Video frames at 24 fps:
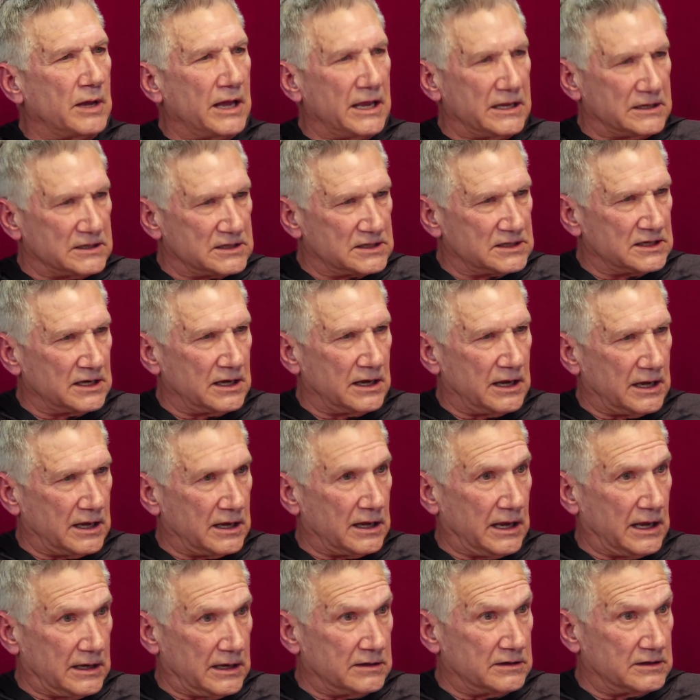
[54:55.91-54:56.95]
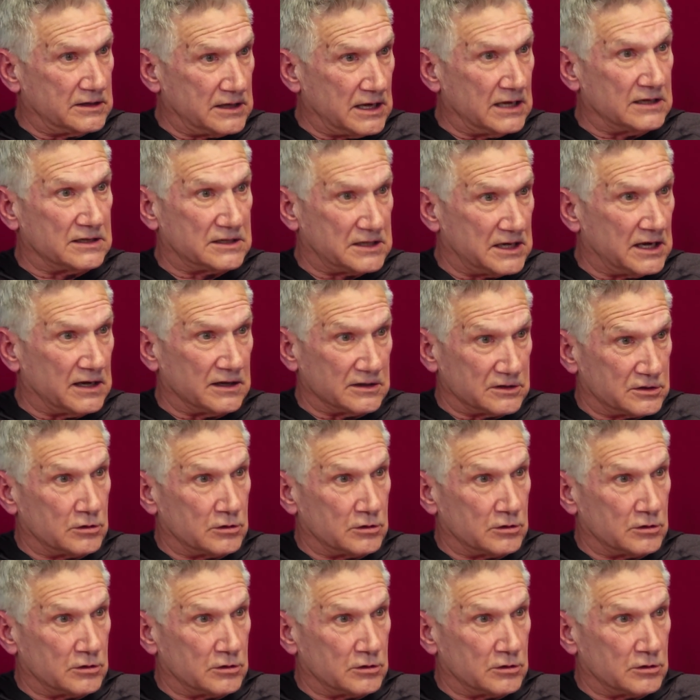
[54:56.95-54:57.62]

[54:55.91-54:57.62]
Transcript: and sales.